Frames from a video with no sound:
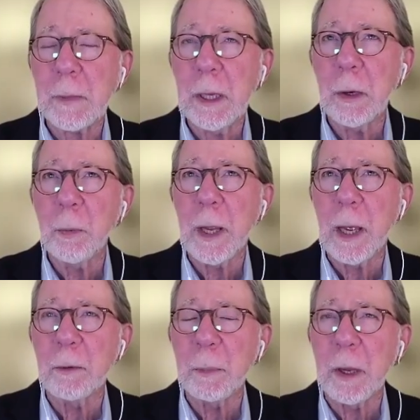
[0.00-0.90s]
Here we
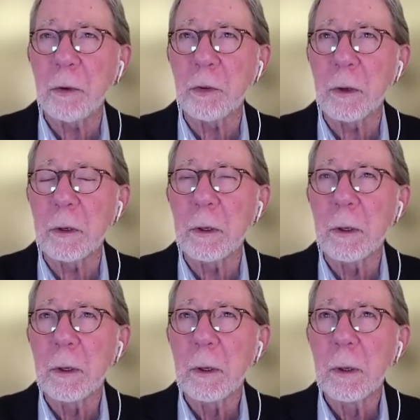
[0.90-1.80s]
have a patient
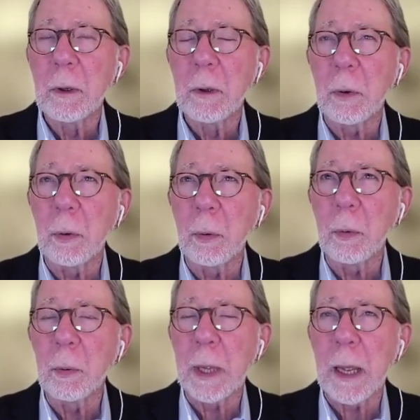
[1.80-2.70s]

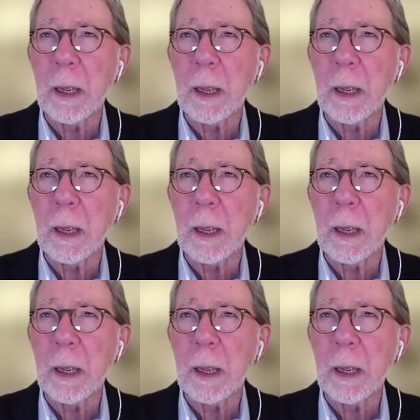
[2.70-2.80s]
who